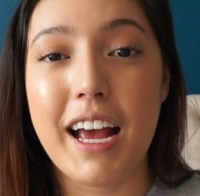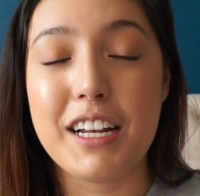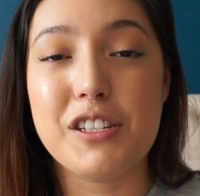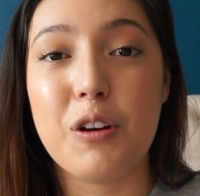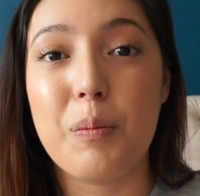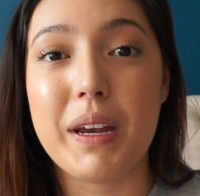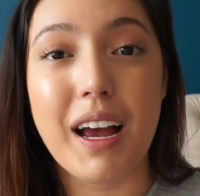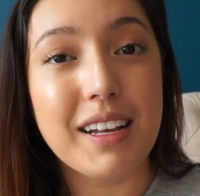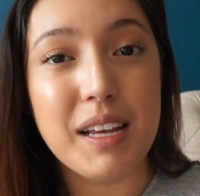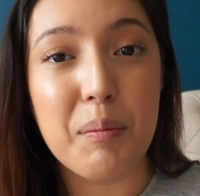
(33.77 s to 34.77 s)
And so
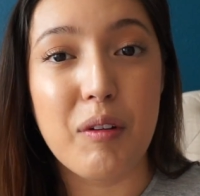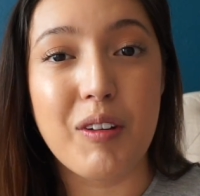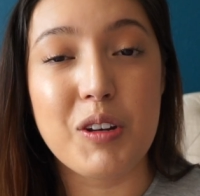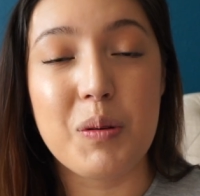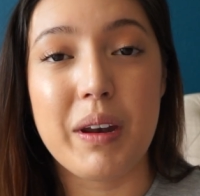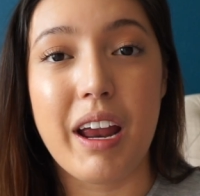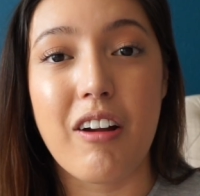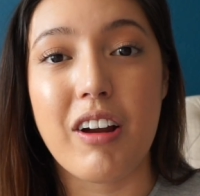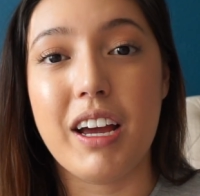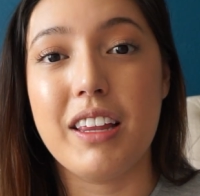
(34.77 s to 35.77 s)
because I'm moving to an
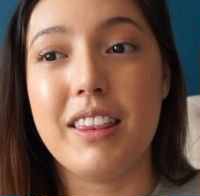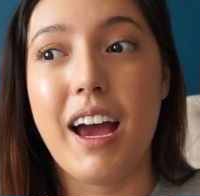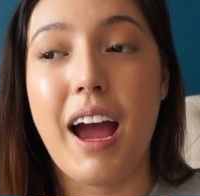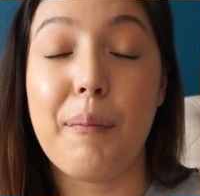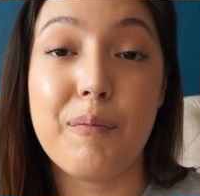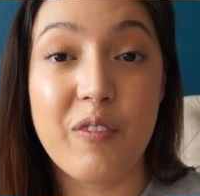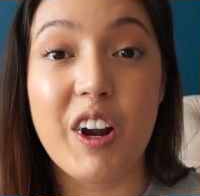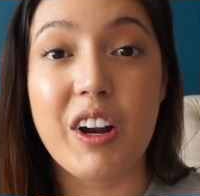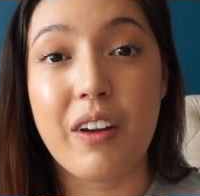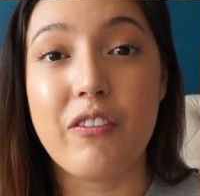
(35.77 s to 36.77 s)
area that I'm
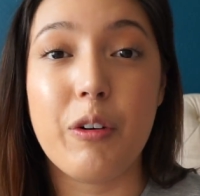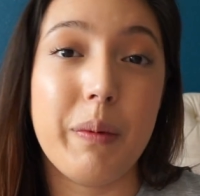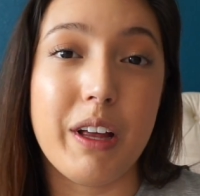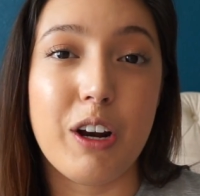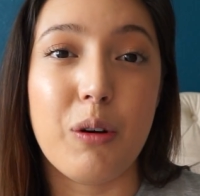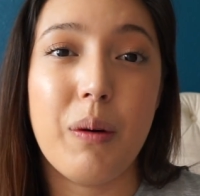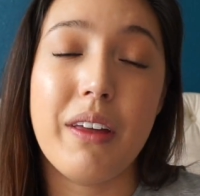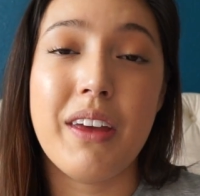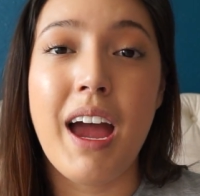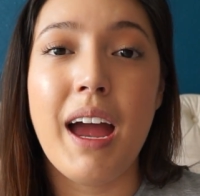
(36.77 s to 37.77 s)
very unfamiliar with,